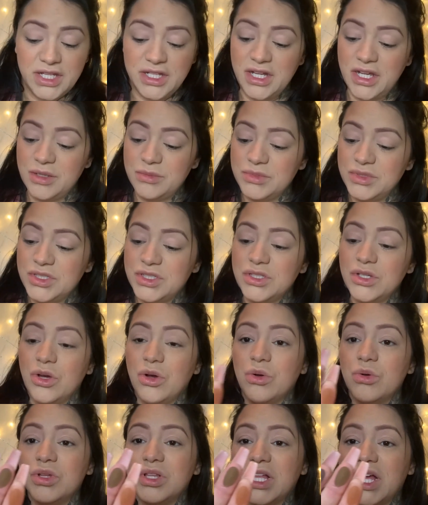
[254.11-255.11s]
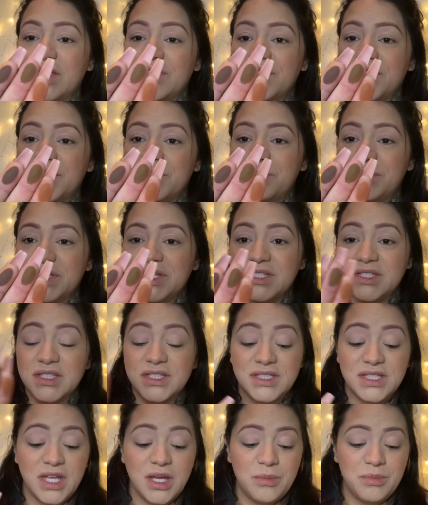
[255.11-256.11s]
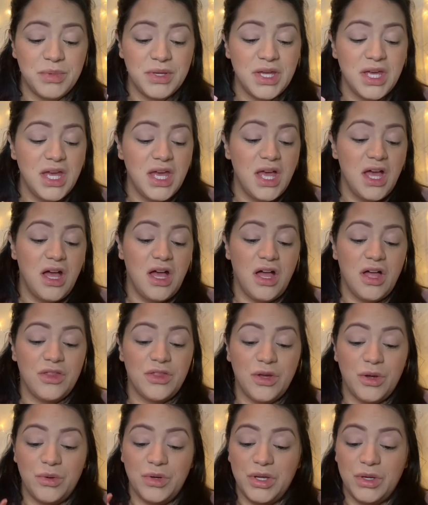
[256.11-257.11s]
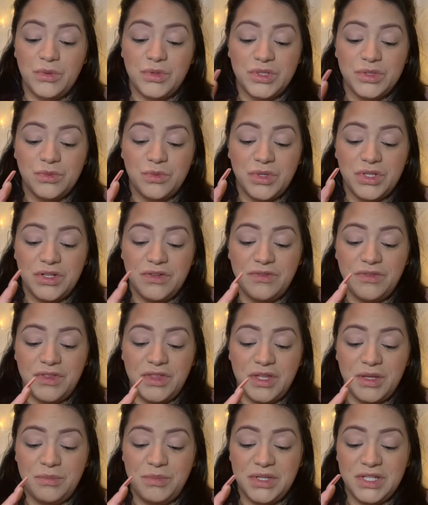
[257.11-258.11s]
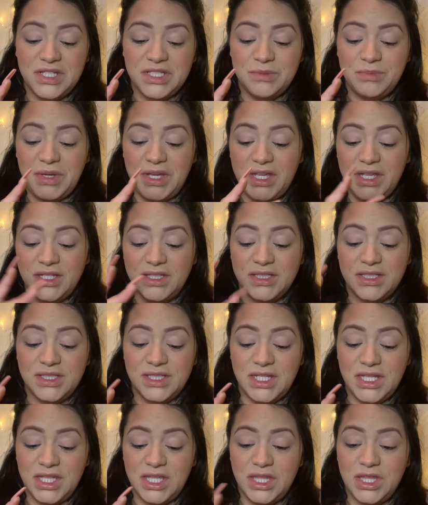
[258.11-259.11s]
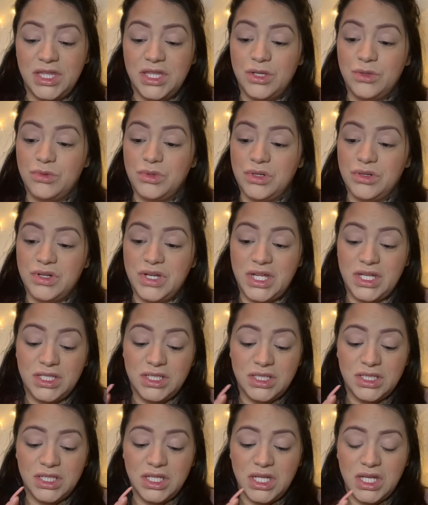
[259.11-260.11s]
I'm so glad that I picked this up, although it was one of the biggest pains in the rear end.